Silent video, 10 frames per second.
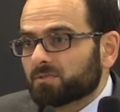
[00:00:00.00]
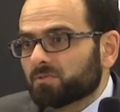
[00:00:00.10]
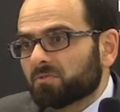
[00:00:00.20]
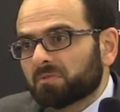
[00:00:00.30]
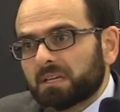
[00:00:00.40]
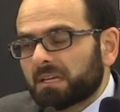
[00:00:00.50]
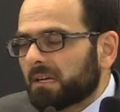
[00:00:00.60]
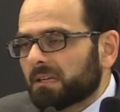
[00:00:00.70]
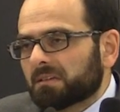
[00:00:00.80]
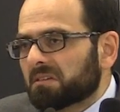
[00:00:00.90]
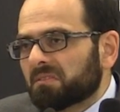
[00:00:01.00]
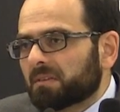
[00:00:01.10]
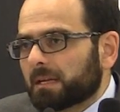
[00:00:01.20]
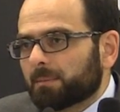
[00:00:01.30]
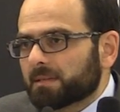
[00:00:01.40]
So they can't
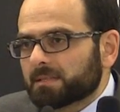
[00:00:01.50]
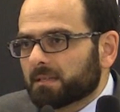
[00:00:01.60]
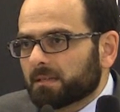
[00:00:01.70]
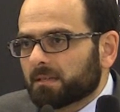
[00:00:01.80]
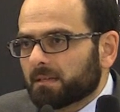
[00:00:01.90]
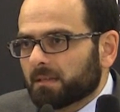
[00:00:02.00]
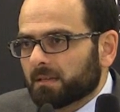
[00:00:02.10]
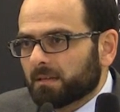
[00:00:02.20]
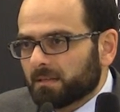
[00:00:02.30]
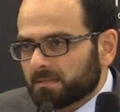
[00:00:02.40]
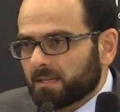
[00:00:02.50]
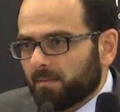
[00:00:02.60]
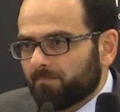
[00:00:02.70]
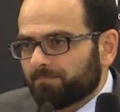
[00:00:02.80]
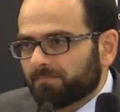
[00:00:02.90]
even represent uh, Islam.